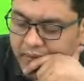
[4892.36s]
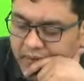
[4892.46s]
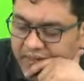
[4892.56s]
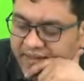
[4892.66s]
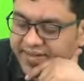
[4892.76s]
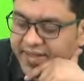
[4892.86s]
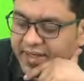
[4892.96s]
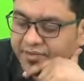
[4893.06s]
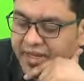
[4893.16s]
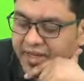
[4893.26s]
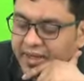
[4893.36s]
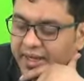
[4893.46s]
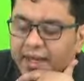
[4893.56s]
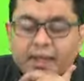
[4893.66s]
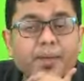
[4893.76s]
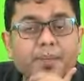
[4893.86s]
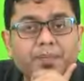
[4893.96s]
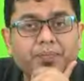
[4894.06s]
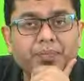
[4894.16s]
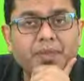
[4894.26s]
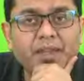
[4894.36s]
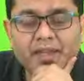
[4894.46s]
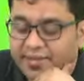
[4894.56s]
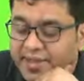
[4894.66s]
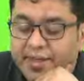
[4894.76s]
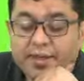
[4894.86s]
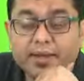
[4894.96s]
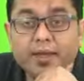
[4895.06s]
Is significantly higher, isn't it?